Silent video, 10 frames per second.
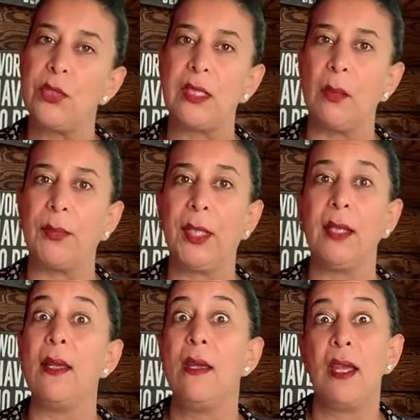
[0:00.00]
something.
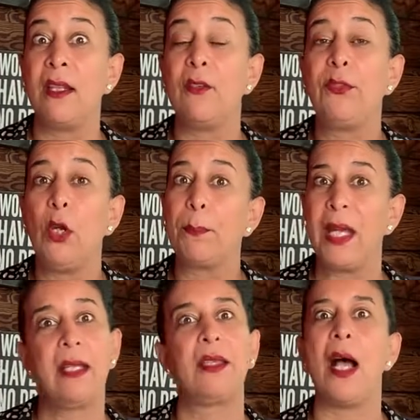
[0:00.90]
And if you're
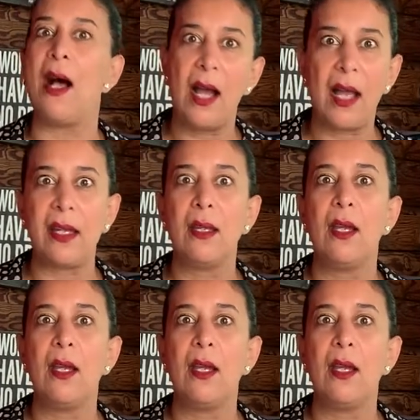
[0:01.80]
paying the high